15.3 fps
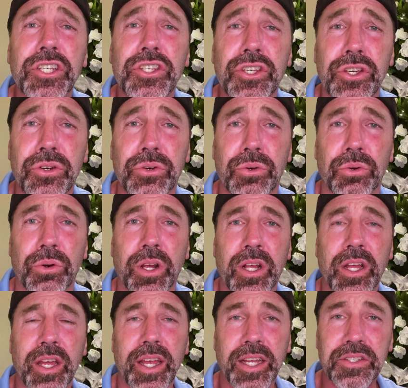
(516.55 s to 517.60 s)
you
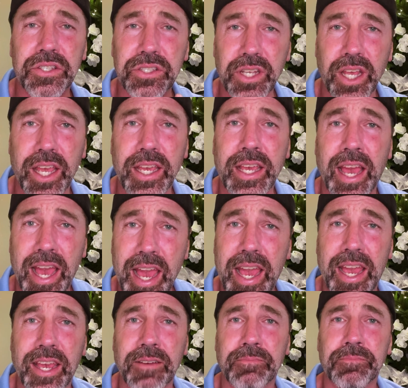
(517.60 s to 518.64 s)
and saying,
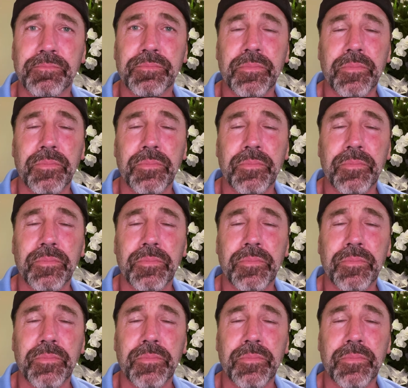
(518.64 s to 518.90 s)
hey,